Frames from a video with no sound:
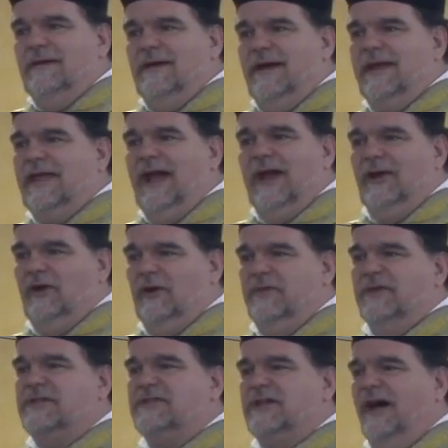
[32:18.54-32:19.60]
I can't learn
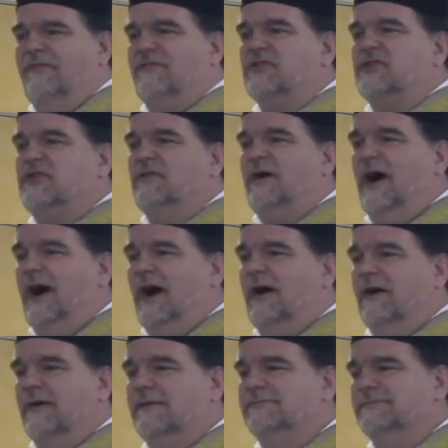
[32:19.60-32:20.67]
this stuff, it's too
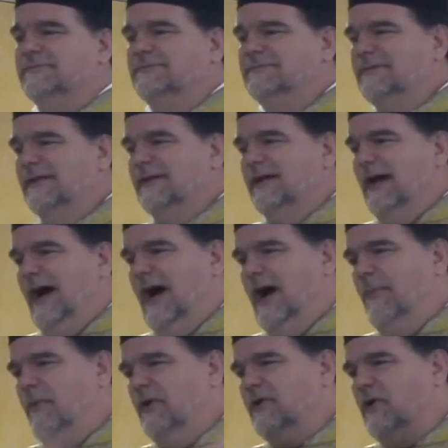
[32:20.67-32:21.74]
hard.
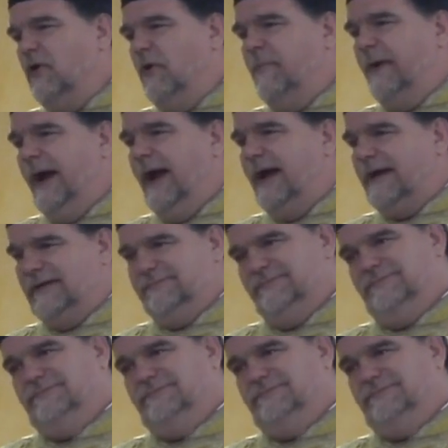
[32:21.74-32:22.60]
Albert, go back.